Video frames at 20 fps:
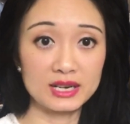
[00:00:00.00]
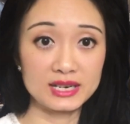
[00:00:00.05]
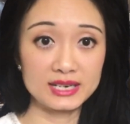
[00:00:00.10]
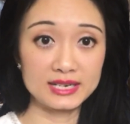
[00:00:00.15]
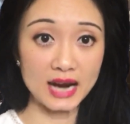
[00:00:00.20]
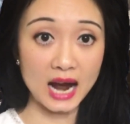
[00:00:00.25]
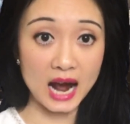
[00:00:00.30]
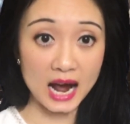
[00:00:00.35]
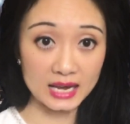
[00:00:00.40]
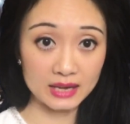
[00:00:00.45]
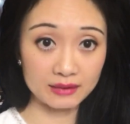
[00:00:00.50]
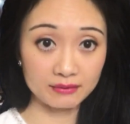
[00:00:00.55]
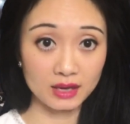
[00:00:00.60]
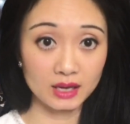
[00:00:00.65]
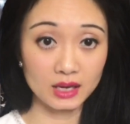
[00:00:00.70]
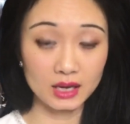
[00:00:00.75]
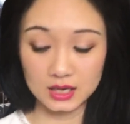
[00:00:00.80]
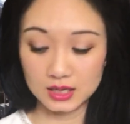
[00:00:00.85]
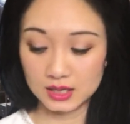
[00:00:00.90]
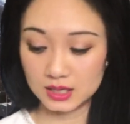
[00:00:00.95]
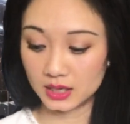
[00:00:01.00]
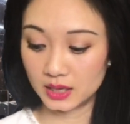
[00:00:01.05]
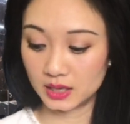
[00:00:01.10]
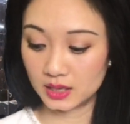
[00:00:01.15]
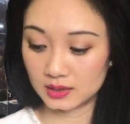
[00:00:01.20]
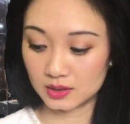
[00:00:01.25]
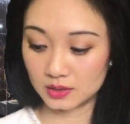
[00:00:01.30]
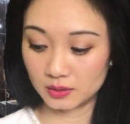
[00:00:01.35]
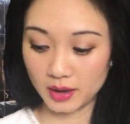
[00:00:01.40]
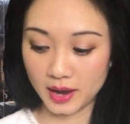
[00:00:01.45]
diving into
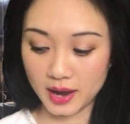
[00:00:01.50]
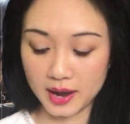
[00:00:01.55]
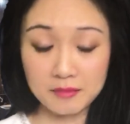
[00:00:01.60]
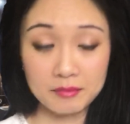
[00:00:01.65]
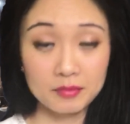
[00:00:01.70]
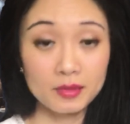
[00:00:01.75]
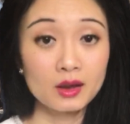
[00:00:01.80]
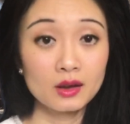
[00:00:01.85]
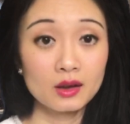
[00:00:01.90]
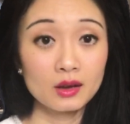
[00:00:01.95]
this, okay?